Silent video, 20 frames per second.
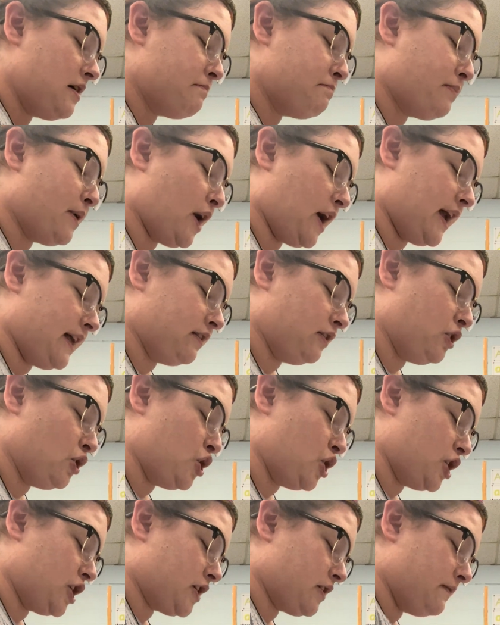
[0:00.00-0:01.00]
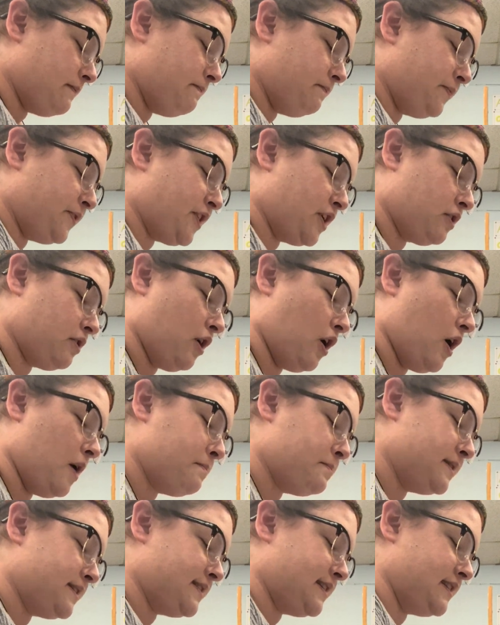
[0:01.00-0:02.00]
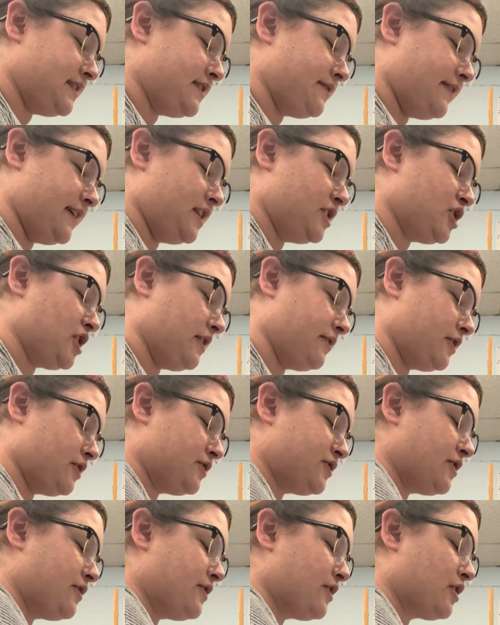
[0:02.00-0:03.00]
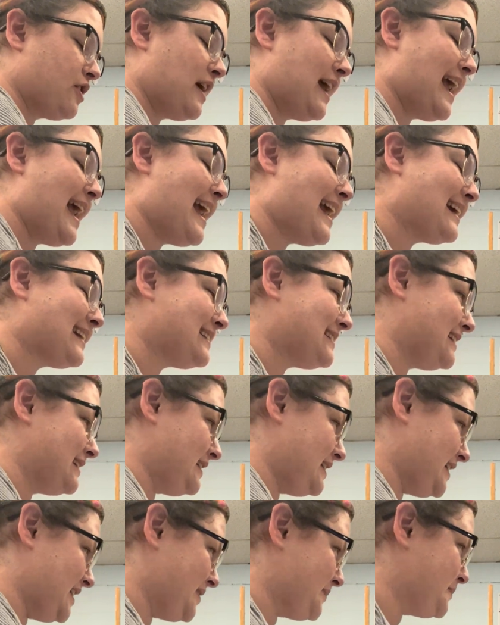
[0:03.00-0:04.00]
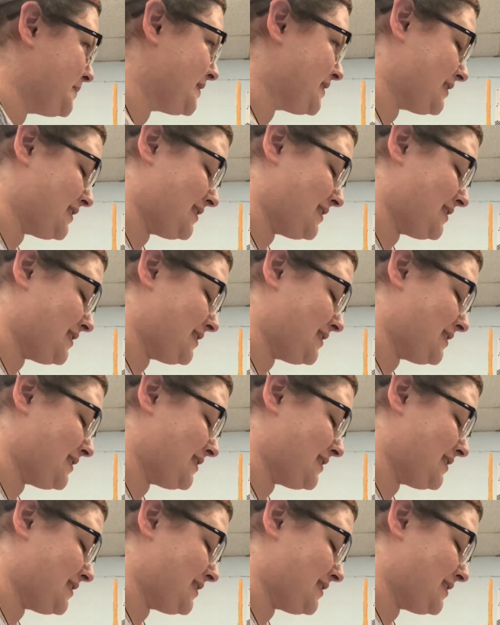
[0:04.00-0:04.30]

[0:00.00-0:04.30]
But look, they're opposites of each other, so they're antonyms.